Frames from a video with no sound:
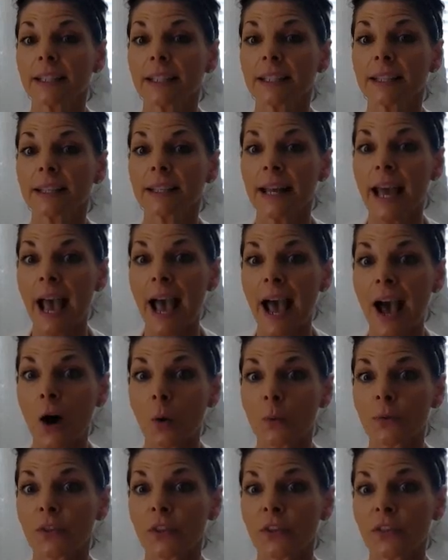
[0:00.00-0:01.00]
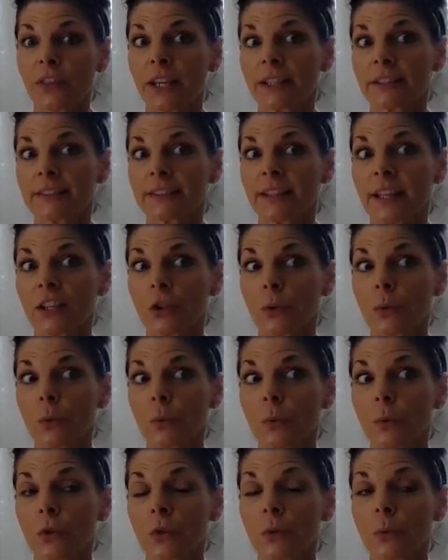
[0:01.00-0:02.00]
now the things that
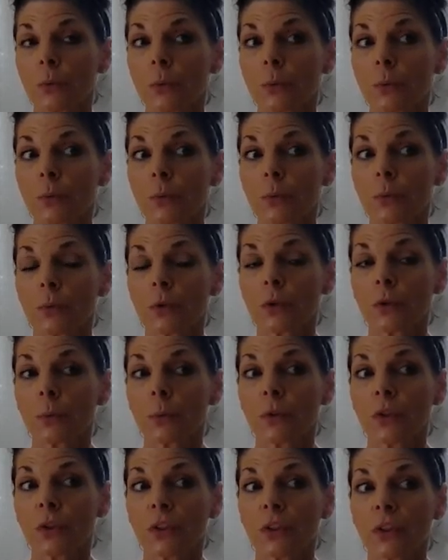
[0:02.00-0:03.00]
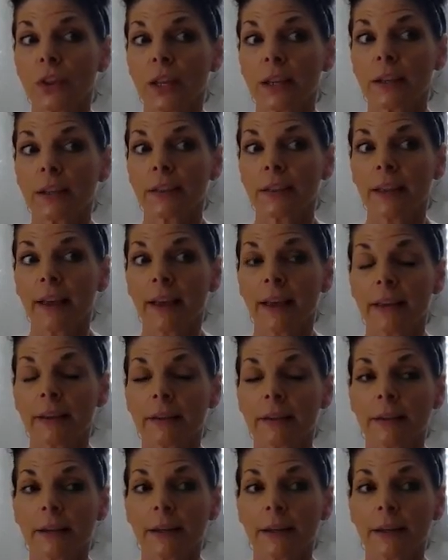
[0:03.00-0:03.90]
you think that